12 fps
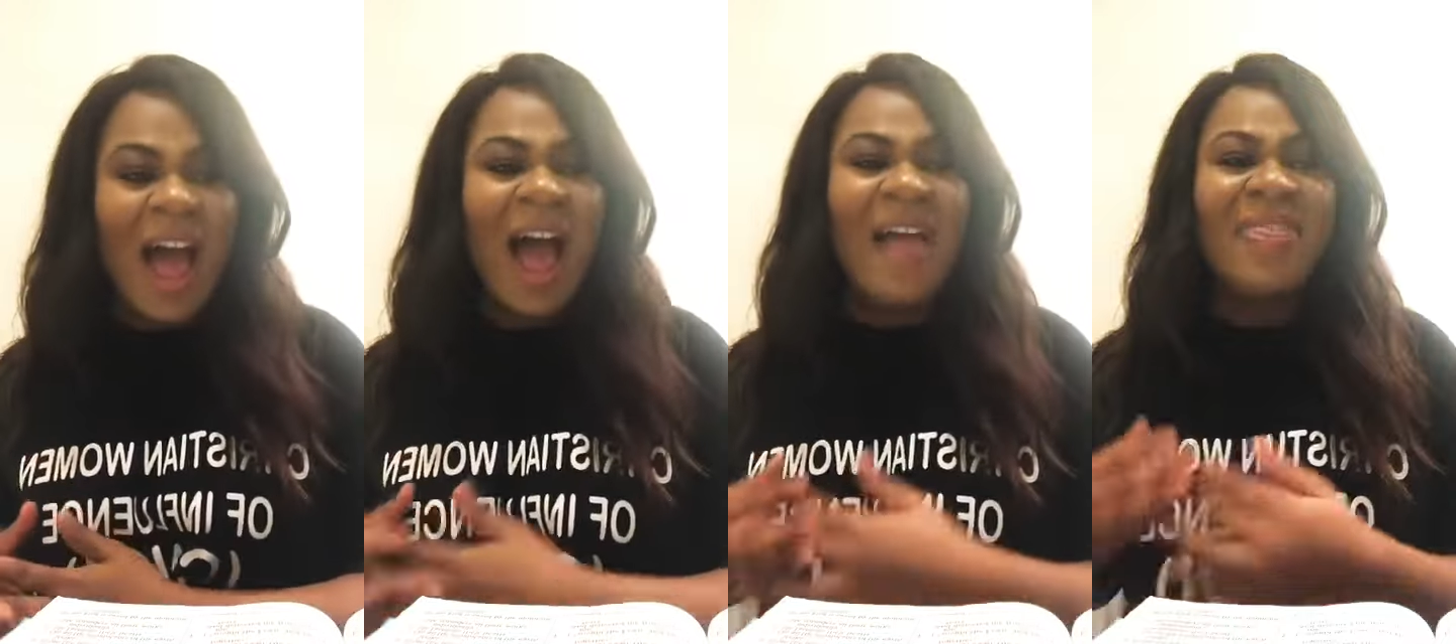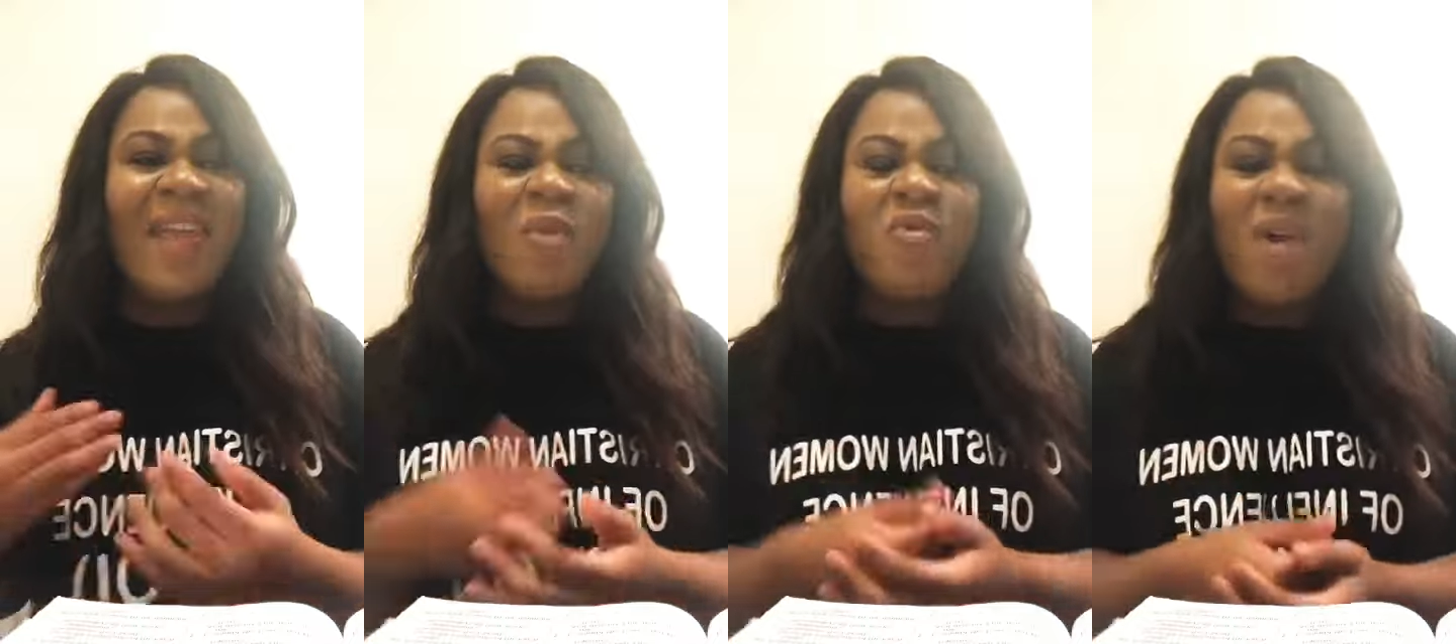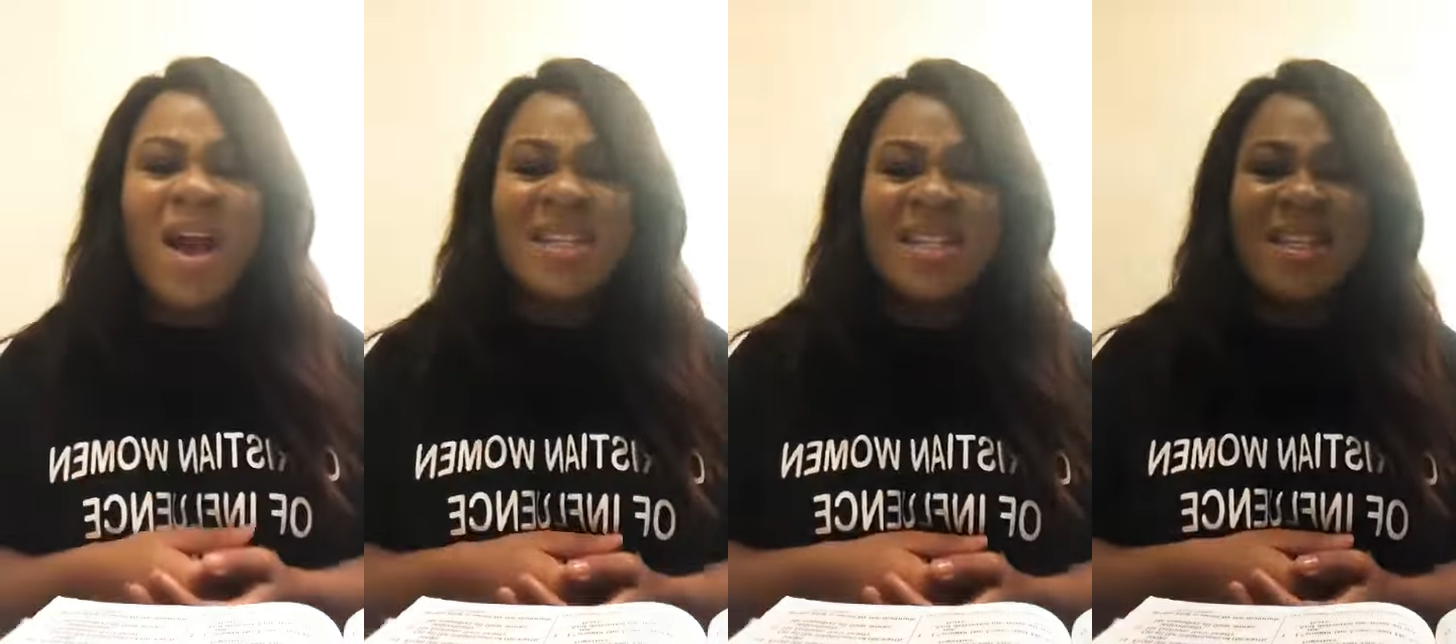And that
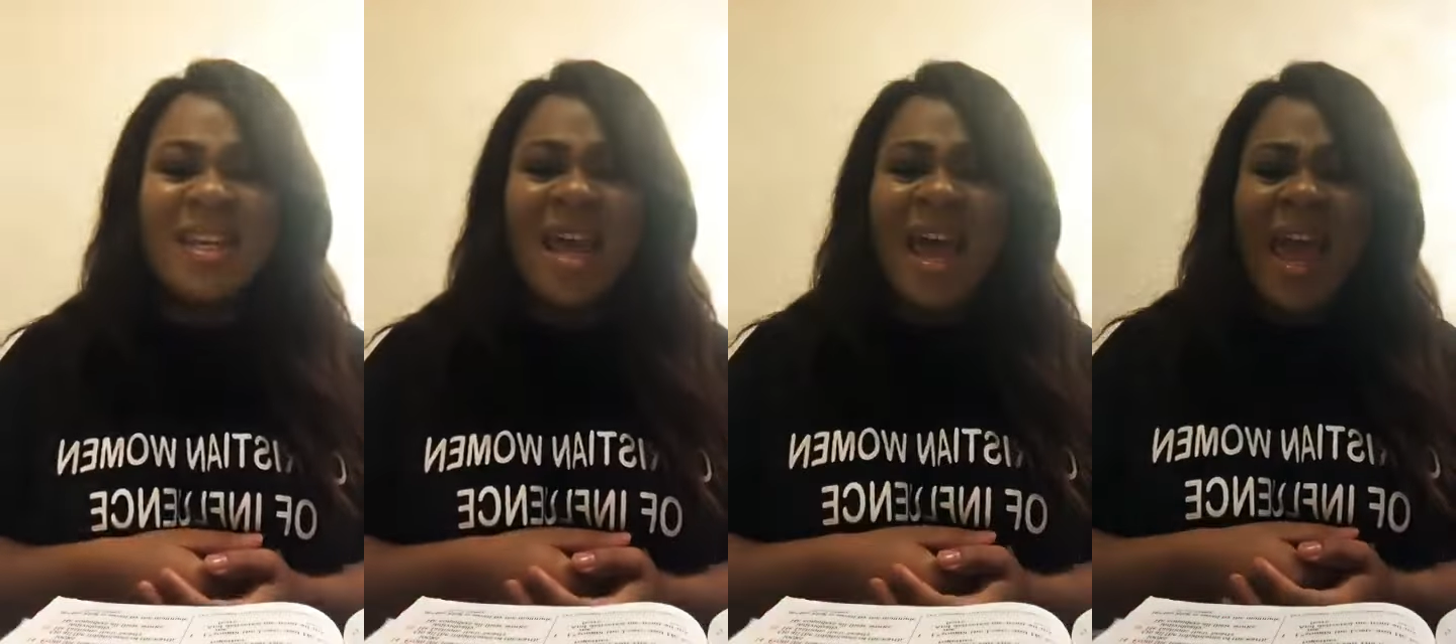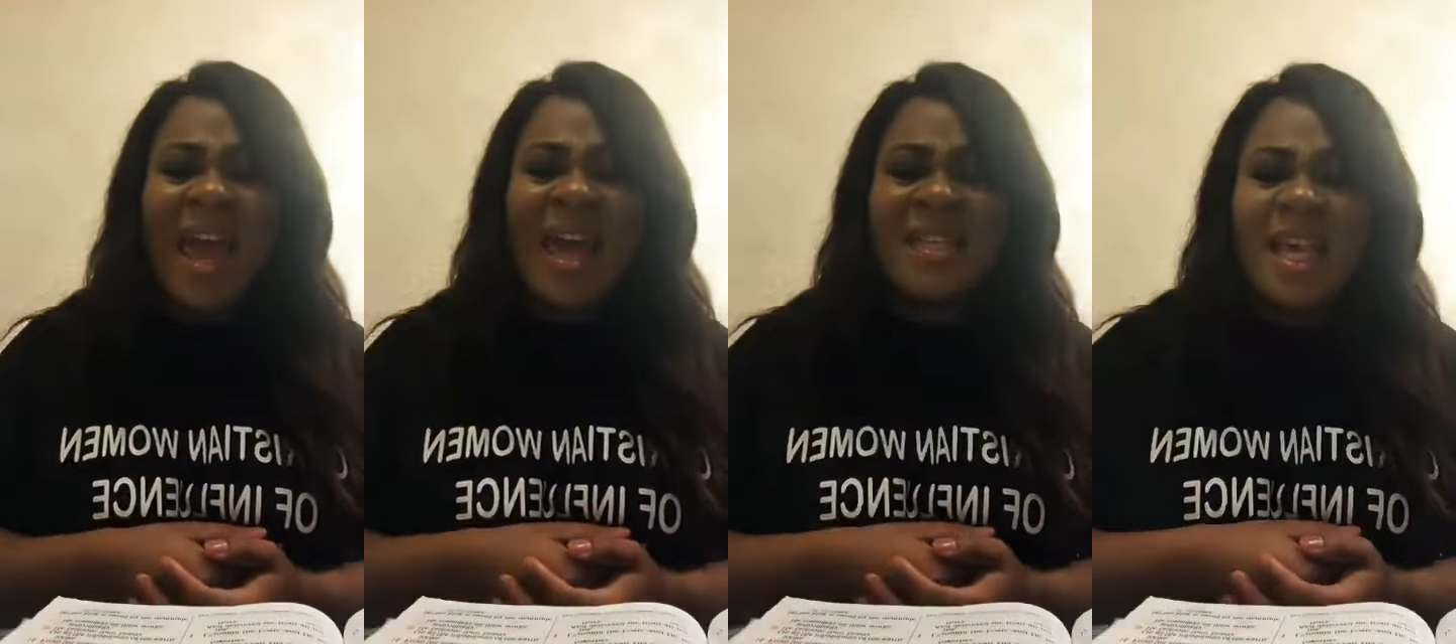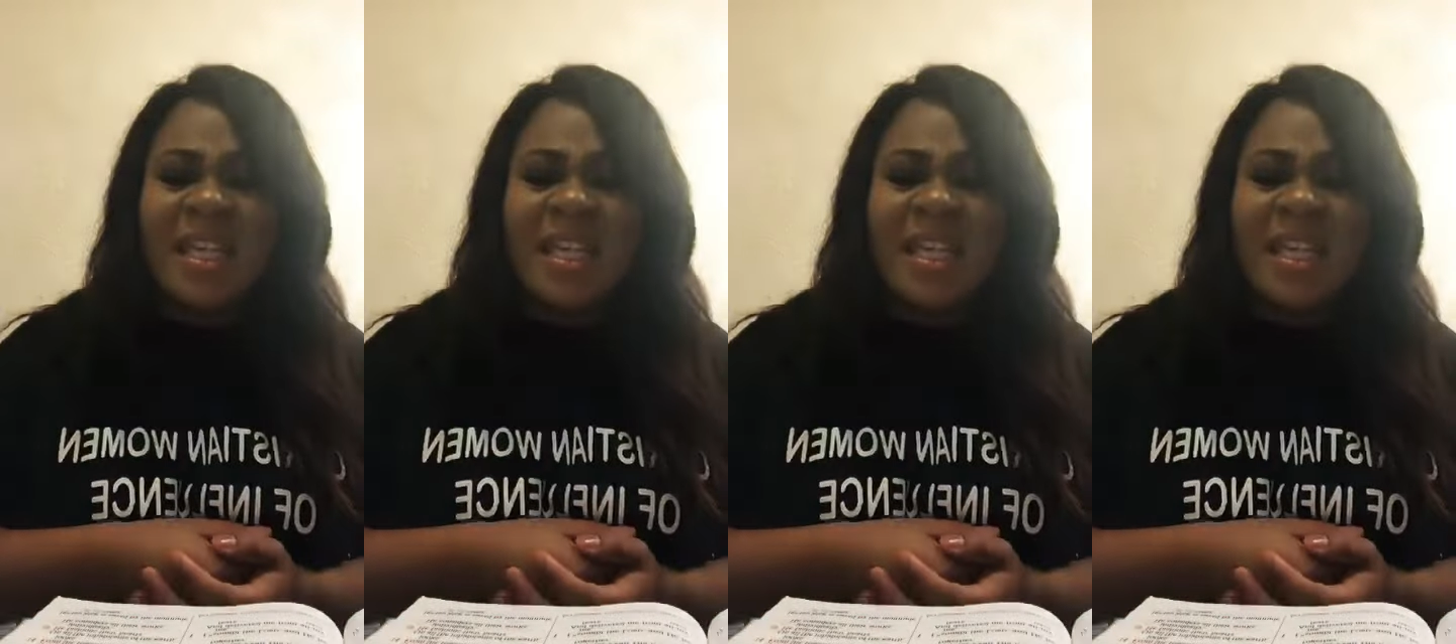rest is